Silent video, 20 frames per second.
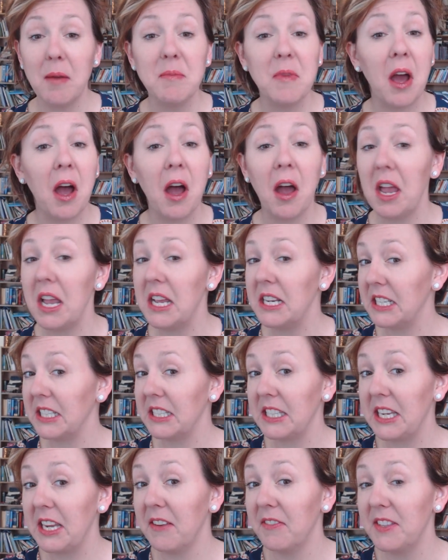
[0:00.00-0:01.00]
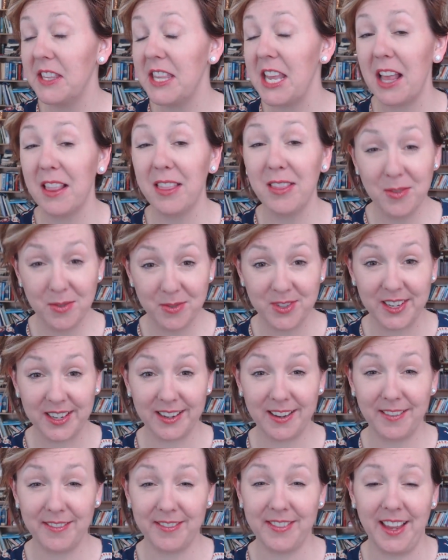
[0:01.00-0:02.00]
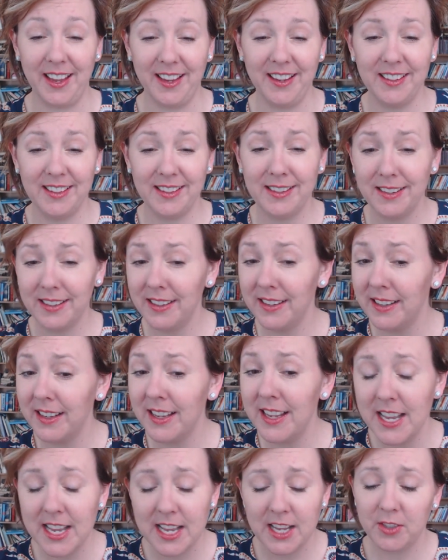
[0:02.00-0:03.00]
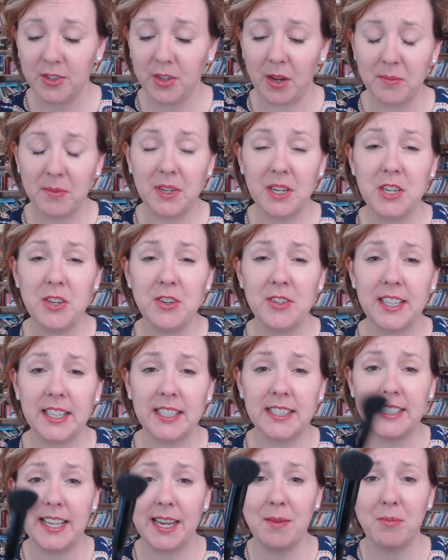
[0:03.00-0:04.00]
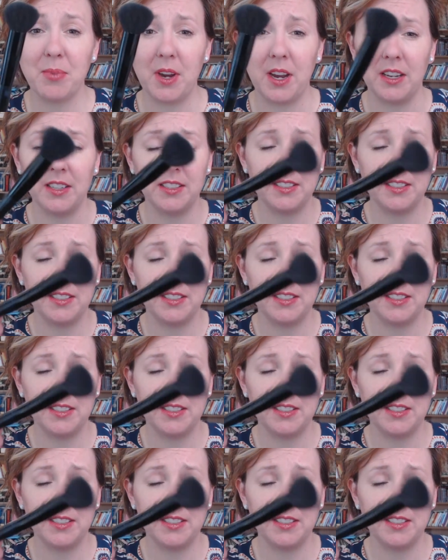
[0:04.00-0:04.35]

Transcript: I'm not, it just gives the illusion of that. So I'm going to use this same